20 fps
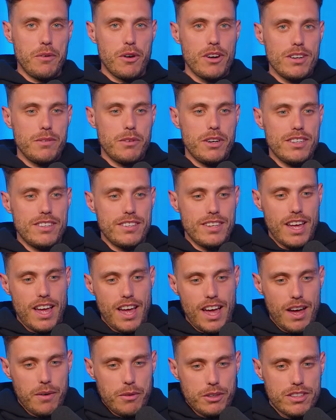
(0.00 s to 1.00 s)

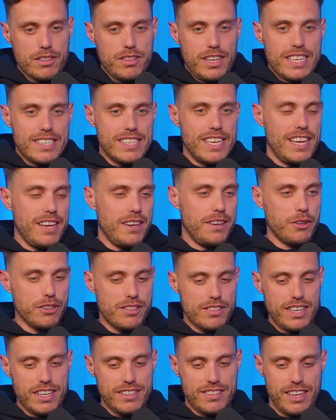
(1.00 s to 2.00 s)
What's Nixie
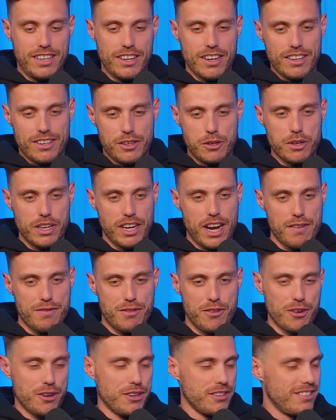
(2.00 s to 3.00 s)
got cooking up
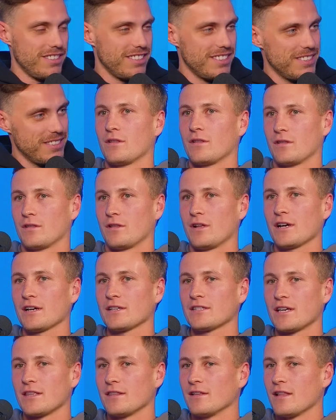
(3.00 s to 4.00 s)
for us? Like
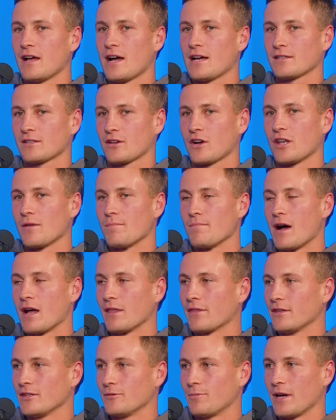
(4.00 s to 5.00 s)
I said, the last kind of
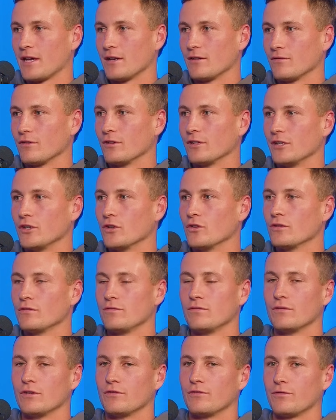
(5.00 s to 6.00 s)
month has been really
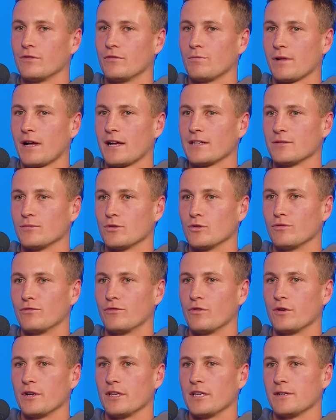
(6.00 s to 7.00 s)
good. We've played some good
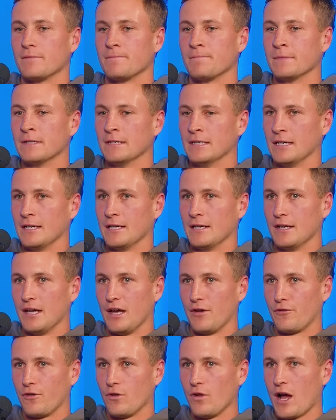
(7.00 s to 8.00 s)
footy, and
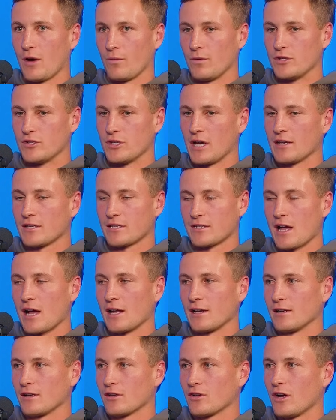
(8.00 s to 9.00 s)
I feel like we're just
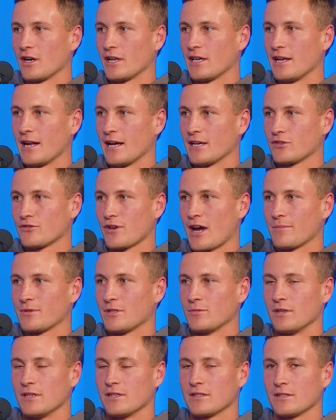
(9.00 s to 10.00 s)
starting to kind of hit our
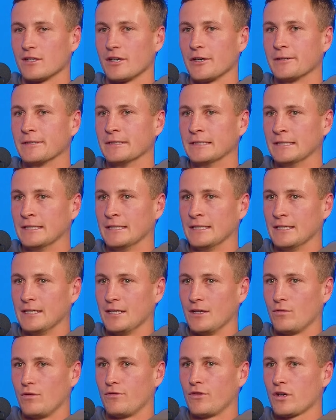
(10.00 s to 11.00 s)
straps a bit. So
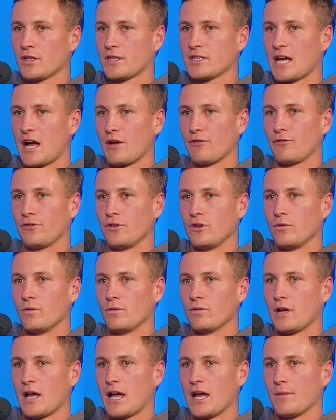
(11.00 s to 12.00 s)
we've got a tough
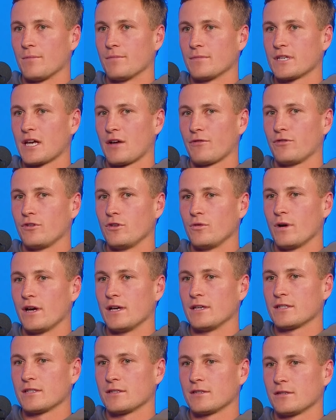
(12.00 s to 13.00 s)
few
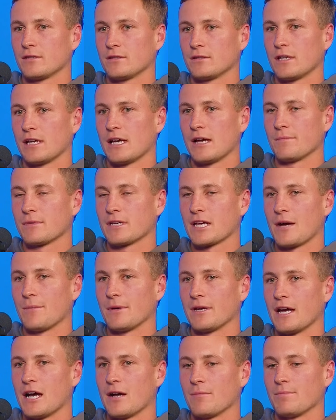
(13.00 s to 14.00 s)
weeks
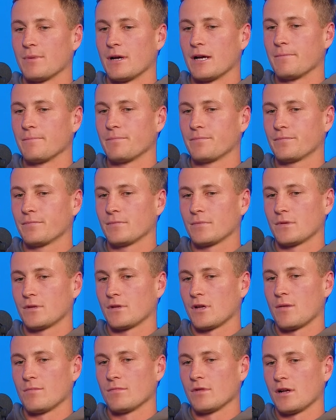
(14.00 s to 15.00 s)
coming up, but
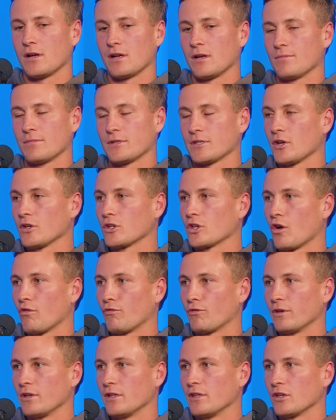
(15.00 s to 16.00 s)
I'm so
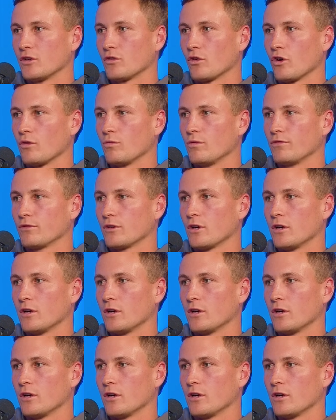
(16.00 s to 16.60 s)
confident in the group.